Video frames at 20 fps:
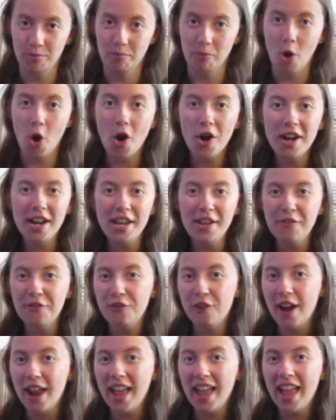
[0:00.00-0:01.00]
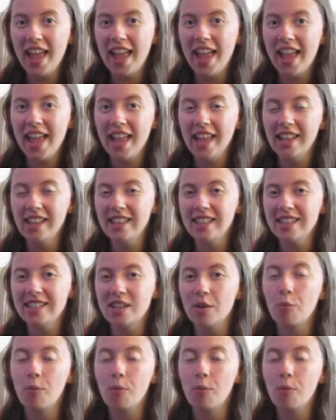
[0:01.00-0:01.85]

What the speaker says: morning, friends!